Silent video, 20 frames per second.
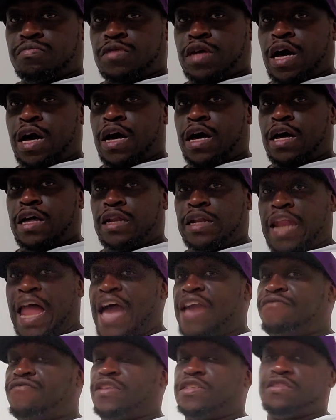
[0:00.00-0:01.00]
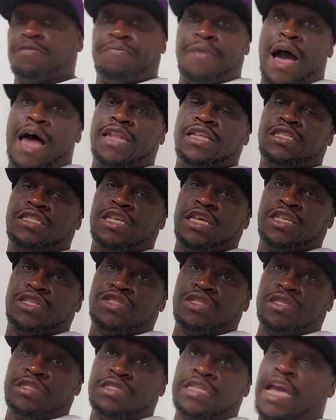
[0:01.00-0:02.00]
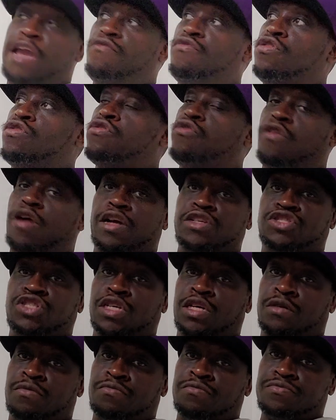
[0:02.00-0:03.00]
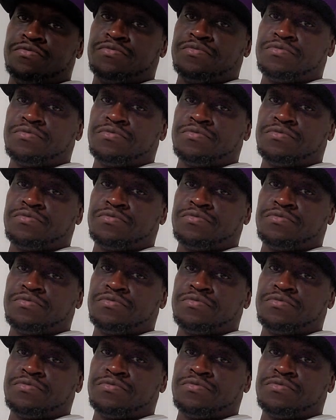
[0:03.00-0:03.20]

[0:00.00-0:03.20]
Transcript: life as a politician. They will crush him.